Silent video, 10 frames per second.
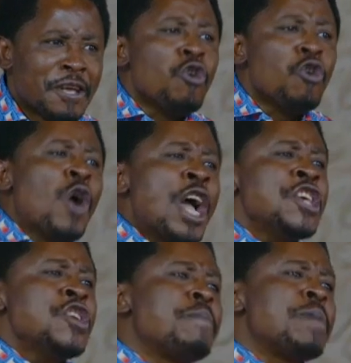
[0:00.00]
When
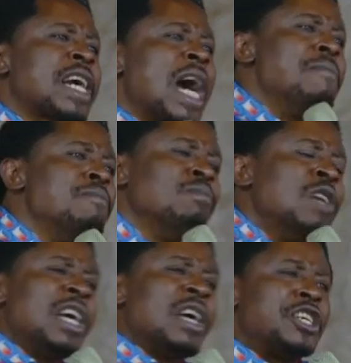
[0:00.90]
you become
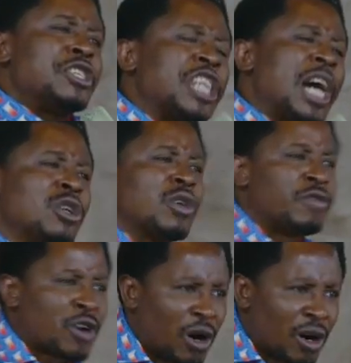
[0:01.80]
a child of
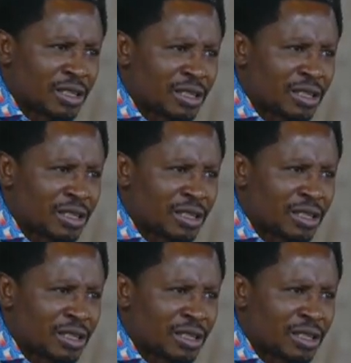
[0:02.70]
God,